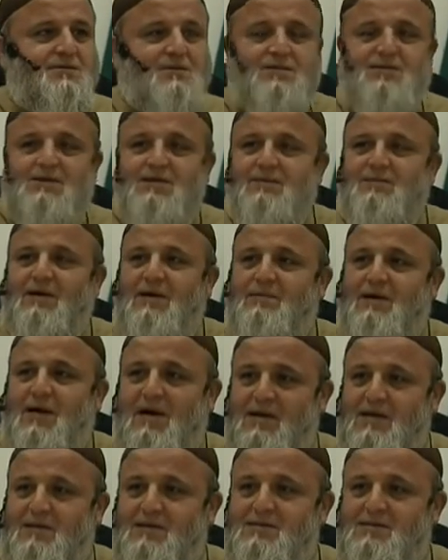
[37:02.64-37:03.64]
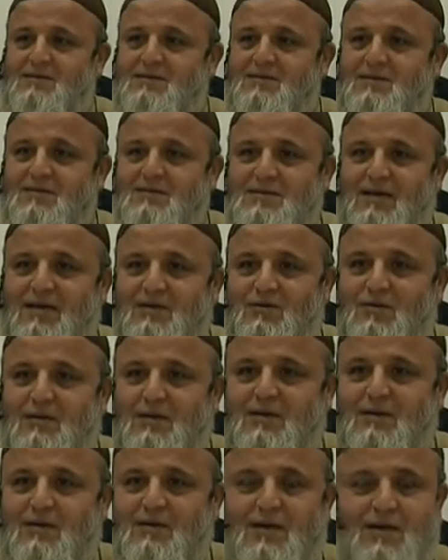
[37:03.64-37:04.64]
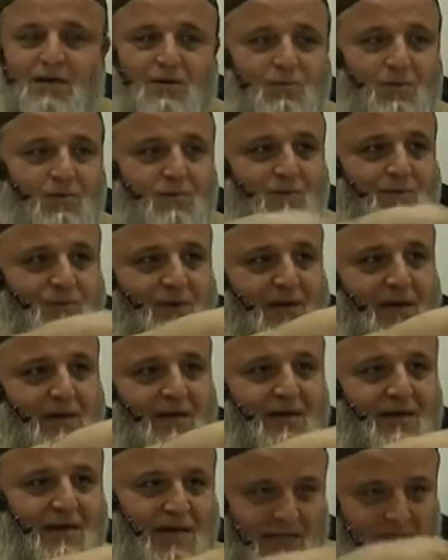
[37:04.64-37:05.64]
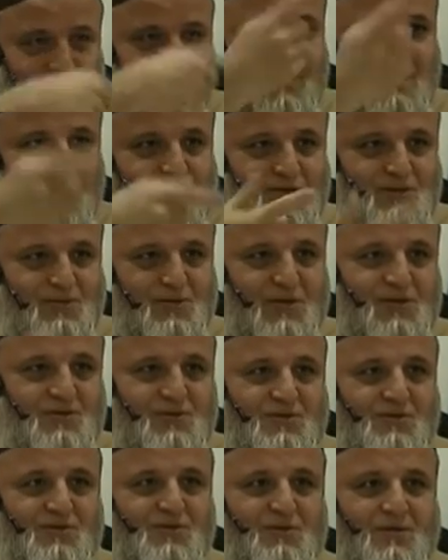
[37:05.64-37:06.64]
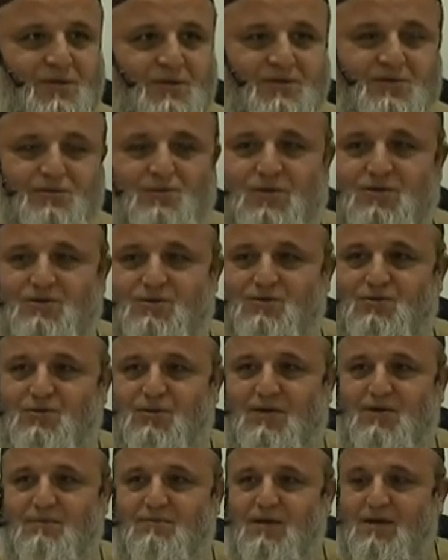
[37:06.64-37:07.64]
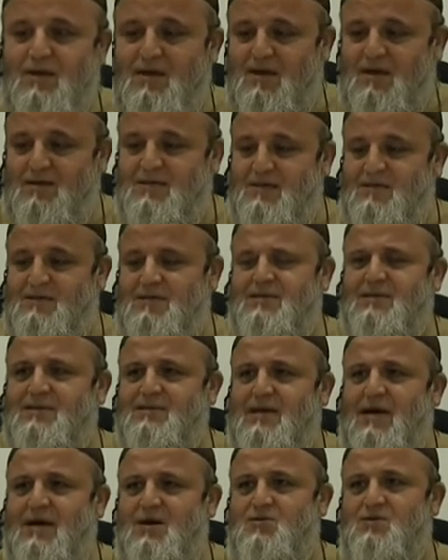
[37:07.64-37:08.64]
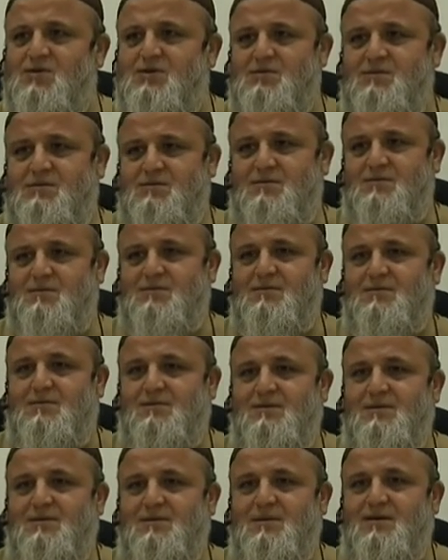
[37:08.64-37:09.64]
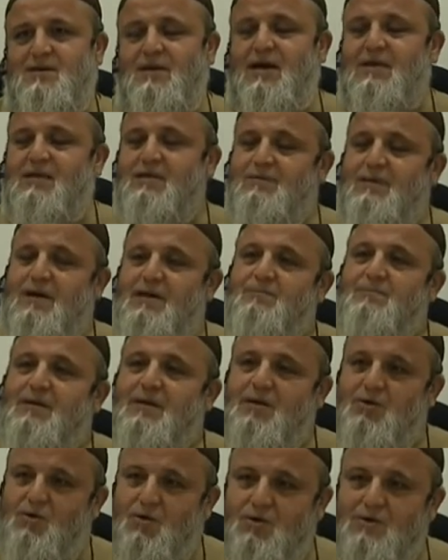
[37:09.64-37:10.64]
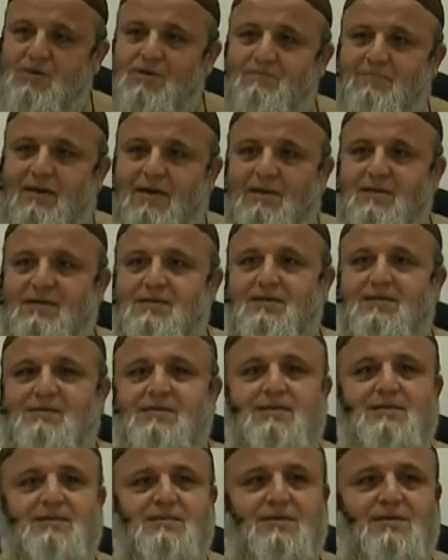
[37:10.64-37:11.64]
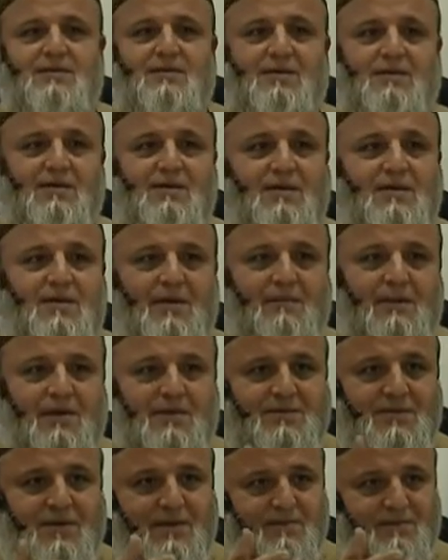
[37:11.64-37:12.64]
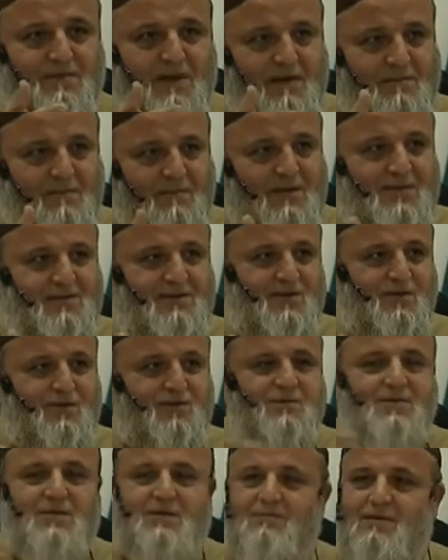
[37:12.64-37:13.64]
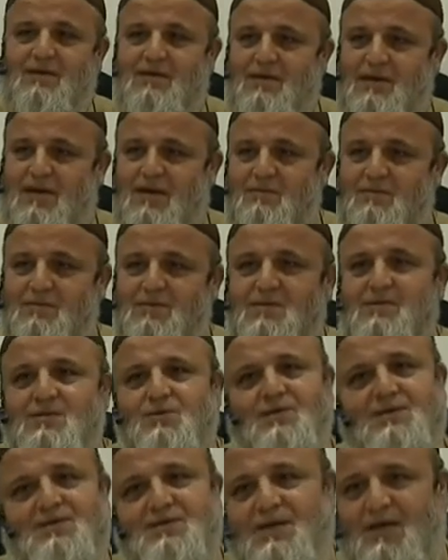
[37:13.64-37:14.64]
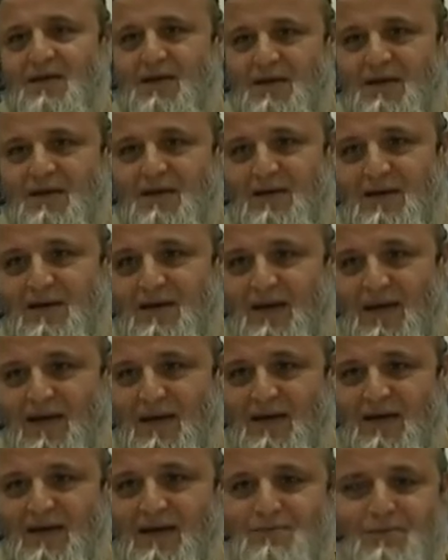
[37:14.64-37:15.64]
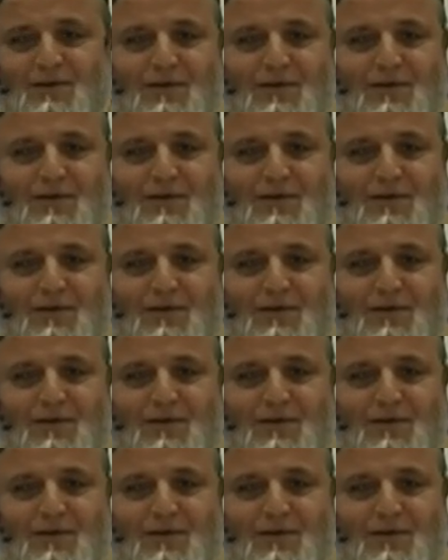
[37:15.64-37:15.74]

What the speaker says: This is Imam Ali's saddle. We were praying, he explained his situation to him. He says, this is ours. And the man, being an honest man, he says, listen, about 5 minutes ago somebody came. He says he was selling a,